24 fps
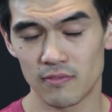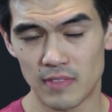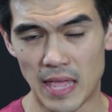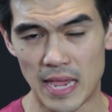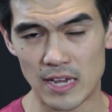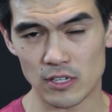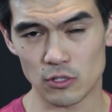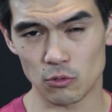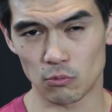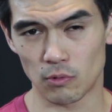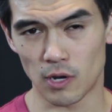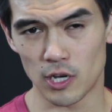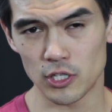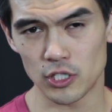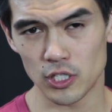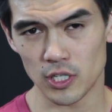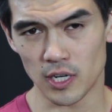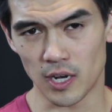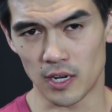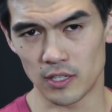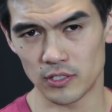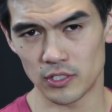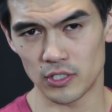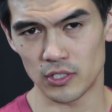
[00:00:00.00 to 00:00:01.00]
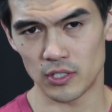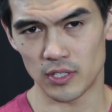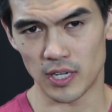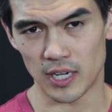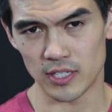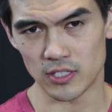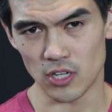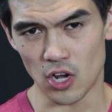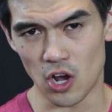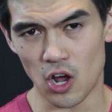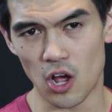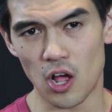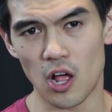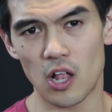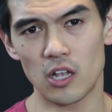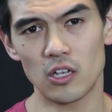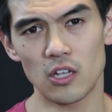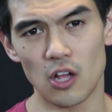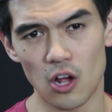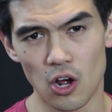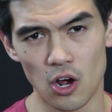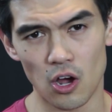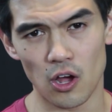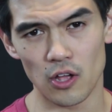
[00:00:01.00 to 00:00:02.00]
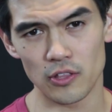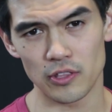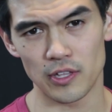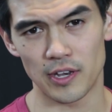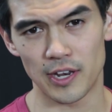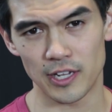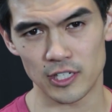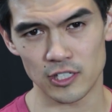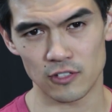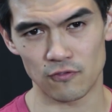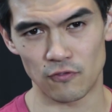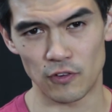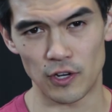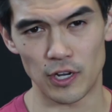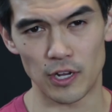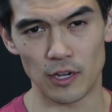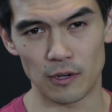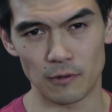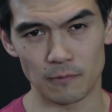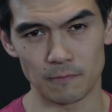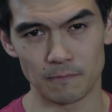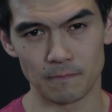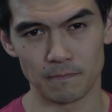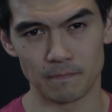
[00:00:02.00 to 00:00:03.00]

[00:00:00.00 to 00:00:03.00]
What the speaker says: Thanks for watching. I'll see you guys all on the next video.